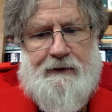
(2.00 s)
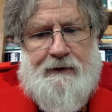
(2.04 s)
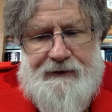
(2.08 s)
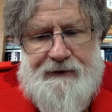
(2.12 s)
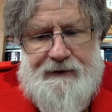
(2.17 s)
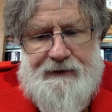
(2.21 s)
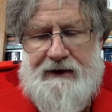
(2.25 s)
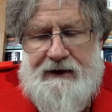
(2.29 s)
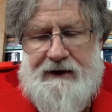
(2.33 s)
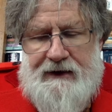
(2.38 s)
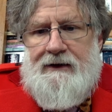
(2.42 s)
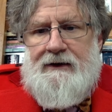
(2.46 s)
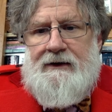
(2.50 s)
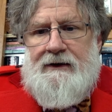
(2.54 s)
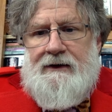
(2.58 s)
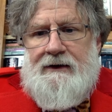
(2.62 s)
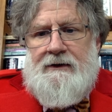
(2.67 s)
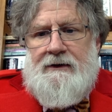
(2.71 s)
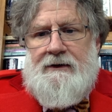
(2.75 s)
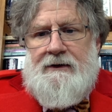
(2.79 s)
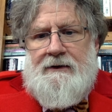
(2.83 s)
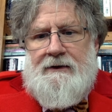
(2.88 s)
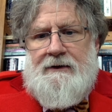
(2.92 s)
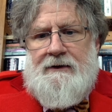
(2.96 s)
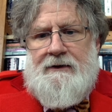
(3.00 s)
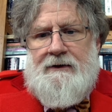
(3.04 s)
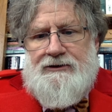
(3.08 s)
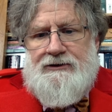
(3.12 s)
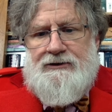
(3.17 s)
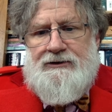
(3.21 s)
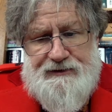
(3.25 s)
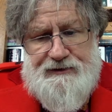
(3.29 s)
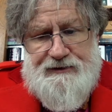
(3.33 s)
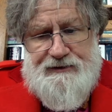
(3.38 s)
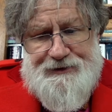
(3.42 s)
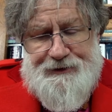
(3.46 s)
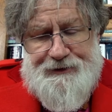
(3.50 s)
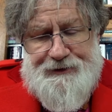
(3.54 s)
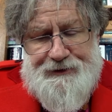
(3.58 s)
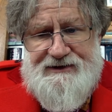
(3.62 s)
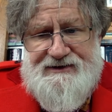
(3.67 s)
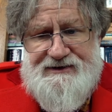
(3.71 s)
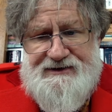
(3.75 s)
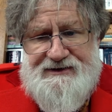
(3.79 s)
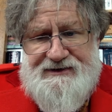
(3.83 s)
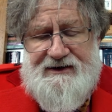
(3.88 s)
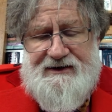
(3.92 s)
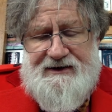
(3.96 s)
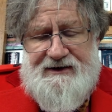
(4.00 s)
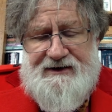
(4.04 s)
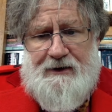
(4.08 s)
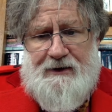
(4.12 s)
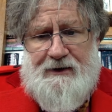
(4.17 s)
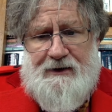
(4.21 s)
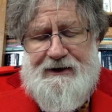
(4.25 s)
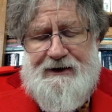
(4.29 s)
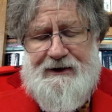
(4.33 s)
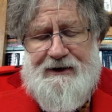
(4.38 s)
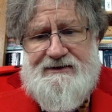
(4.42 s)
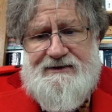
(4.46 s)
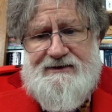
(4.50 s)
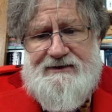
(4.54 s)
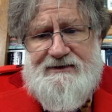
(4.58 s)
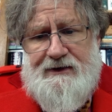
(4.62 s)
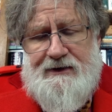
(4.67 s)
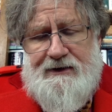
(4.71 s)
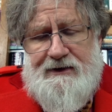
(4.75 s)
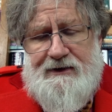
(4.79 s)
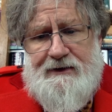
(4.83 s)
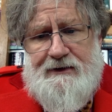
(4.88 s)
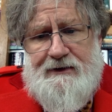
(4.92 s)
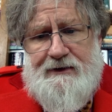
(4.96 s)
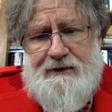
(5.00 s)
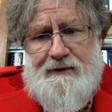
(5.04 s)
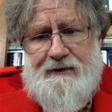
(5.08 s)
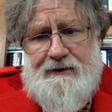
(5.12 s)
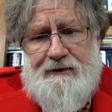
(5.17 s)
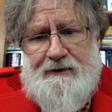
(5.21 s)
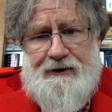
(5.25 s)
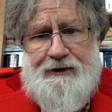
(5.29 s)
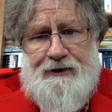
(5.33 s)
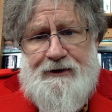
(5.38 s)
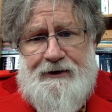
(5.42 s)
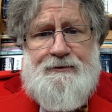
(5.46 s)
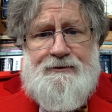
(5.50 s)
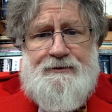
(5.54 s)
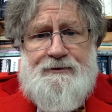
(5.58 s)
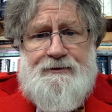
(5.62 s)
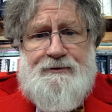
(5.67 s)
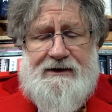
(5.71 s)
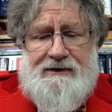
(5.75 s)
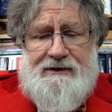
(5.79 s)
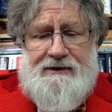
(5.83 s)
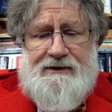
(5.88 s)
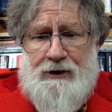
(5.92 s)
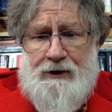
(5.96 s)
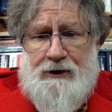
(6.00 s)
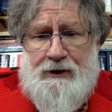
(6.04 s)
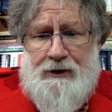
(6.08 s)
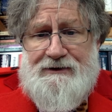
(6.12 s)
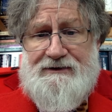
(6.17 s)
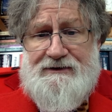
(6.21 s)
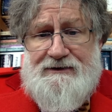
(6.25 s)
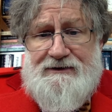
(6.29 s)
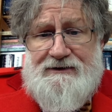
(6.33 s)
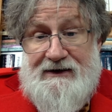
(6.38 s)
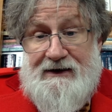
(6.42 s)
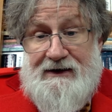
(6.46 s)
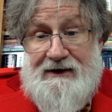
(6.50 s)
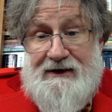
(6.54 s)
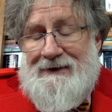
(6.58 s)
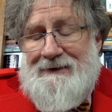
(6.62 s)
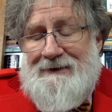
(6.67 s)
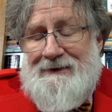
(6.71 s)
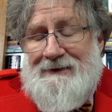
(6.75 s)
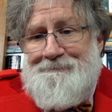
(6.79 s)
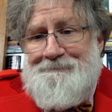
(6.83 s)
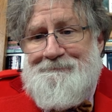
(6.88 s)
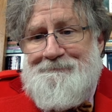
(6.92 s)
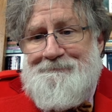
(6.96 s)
The two stories that are dominating the news at the moment today